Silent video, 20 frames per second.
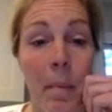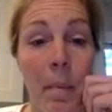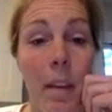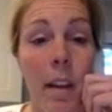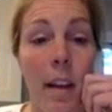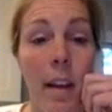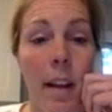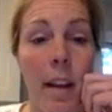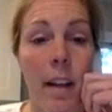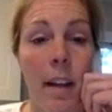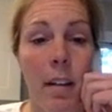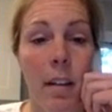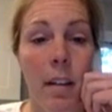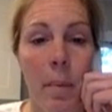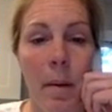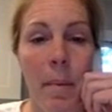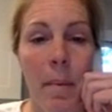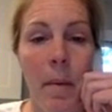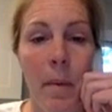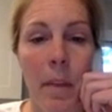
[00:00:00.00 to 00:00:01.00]

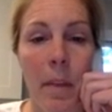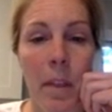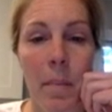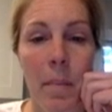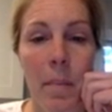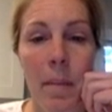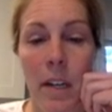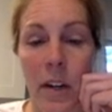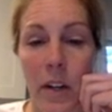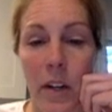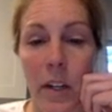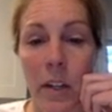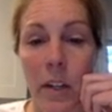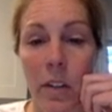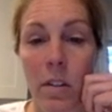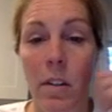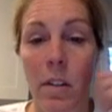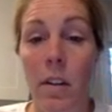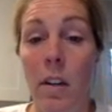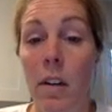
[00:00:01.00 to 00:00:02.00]
Experiment with the materials
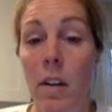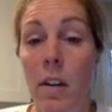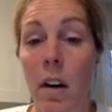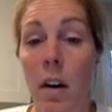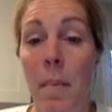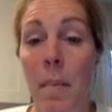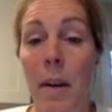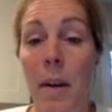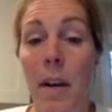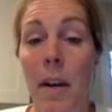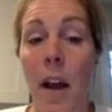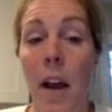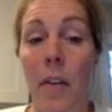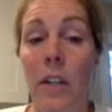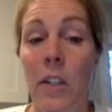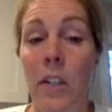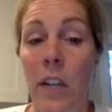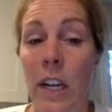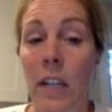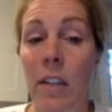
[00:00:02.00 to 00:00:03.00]
to determine how the
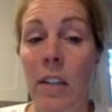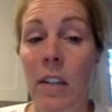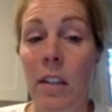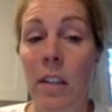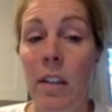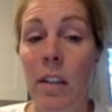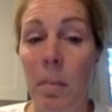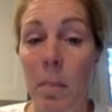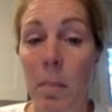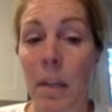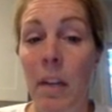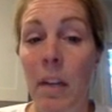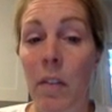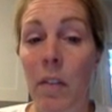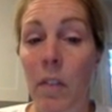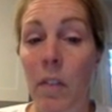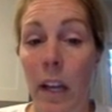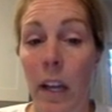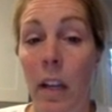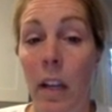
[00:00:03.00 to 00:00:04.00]
changing speed of
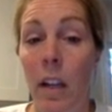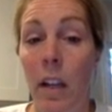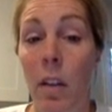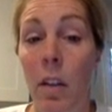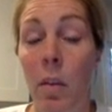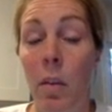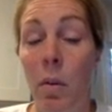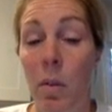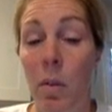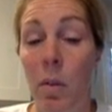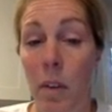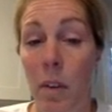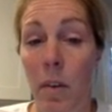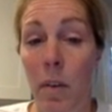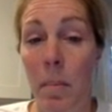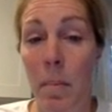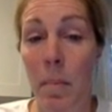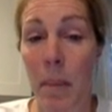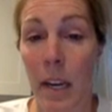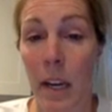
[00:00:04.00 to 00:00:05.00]
light through different
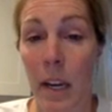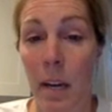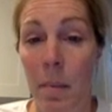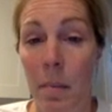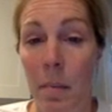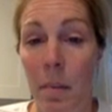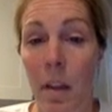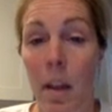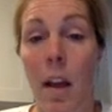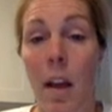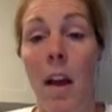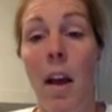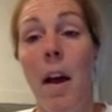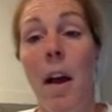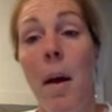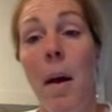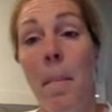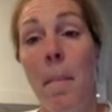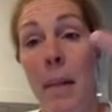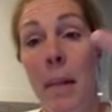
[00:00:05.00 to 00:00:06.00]
mediums,
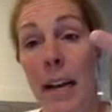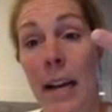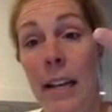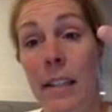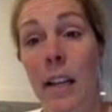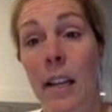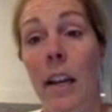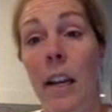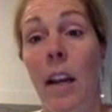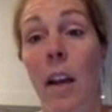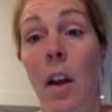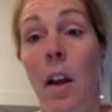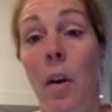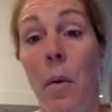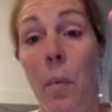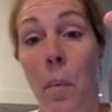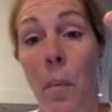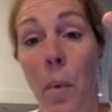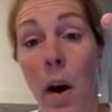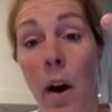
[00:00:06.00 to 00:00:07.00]
plastic,
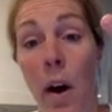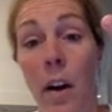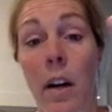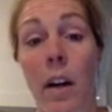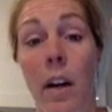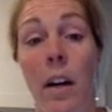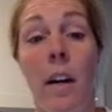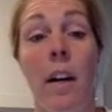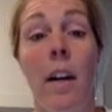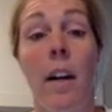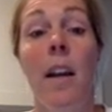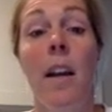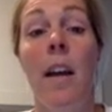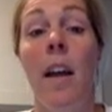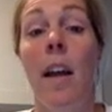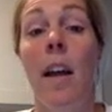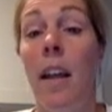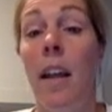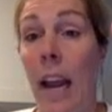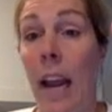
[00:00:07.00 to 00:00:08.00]
water,
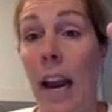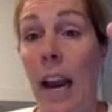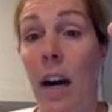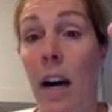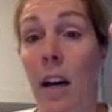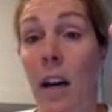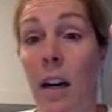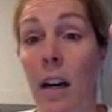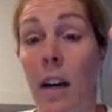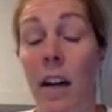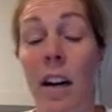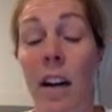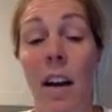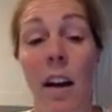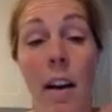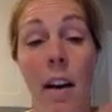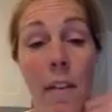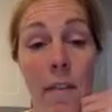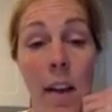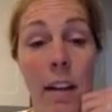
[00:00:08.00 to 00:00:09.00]
and air,
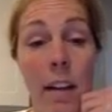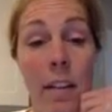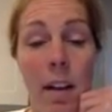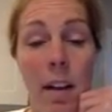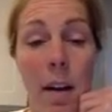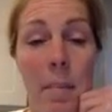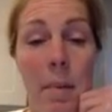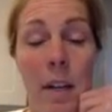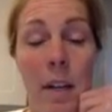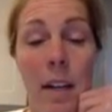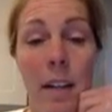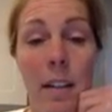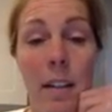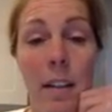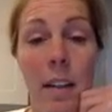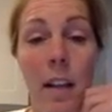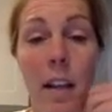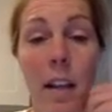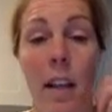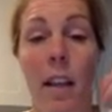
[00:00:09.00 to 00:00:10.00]
affects objects.
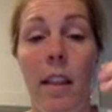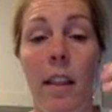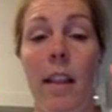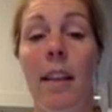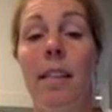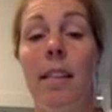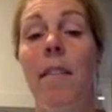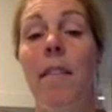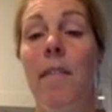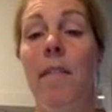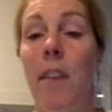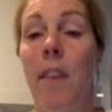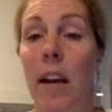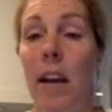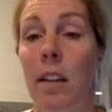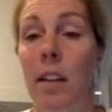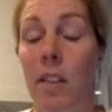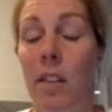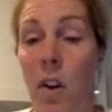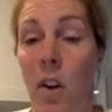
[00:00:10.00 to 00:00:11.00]
This effect
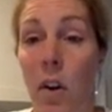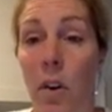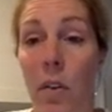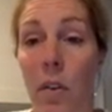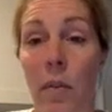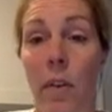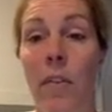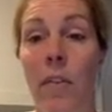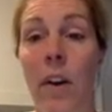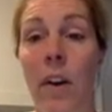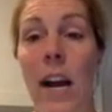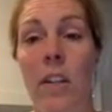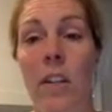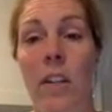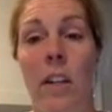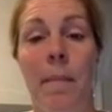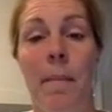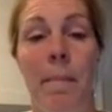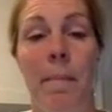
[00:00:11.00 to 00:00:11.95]
is called refraction.